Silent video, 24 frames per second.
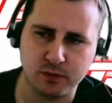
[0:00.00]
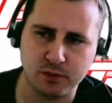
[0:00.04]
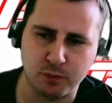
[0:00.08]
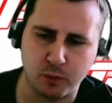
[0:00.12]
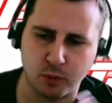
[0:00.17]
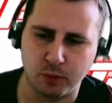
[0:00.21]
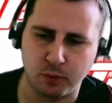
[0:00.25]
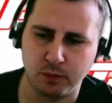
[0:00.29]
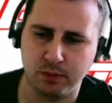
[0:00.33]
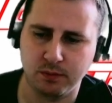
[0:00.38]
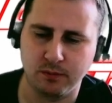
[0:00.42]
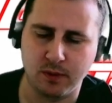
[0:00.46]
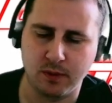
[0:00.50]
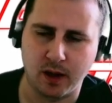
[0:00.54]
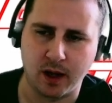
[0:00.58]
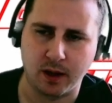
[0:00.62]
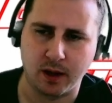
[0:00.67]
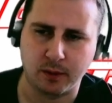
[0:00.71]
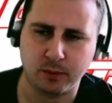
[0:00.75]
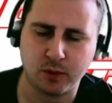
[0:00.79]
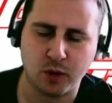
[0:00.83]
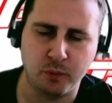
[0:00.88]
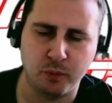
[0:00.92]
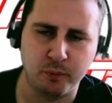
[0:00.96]
We'll
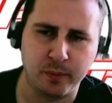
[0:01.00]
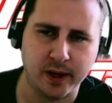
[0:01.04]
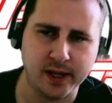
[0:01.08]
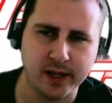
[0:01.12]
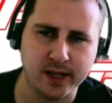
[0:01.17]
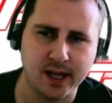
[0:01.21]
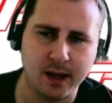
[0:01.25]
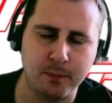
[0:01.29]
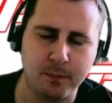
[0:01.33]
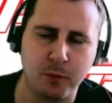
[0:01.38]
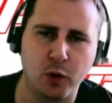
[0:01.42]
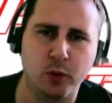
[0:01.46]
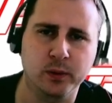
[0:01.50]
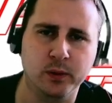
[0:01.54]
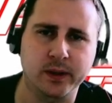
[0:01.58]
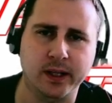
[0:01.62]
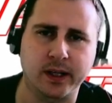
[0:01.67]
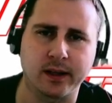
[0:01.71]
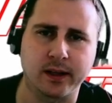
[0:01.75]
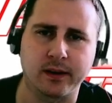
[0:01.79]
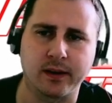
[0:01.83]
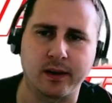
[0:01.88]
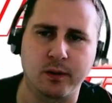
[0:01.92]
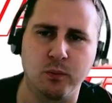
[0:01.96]
combine them all
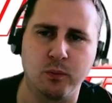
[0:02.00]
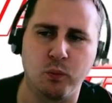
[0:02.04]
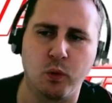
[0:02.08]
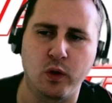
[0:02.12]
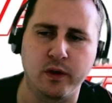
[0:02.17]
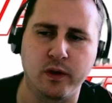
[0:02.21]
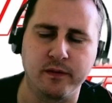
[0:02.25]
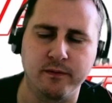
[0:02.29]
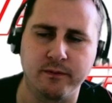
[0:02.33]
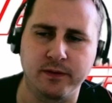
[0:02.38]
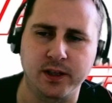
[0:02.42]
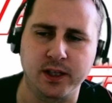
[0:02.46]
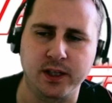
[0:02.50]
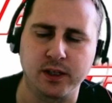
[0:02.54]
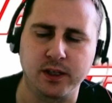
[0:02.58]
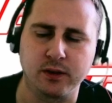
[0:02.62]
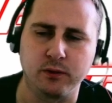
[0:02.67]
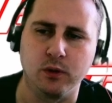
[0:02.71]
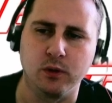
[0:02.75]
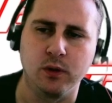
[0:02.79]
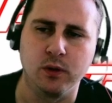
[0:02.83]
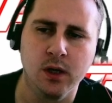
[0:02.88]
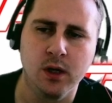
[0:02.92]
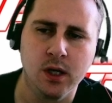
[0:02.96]
together in one video,